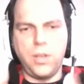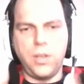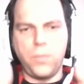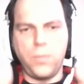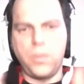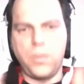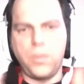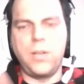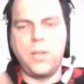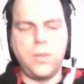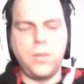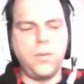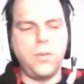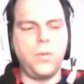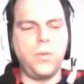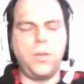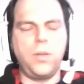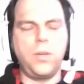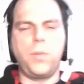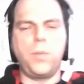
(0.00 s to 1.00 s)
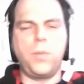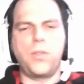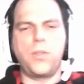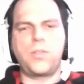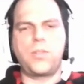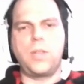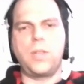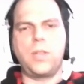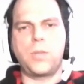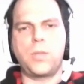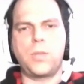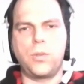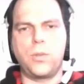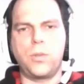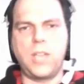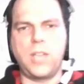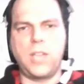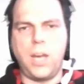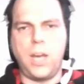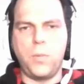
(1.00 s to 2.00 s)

and uh, both streams are on time.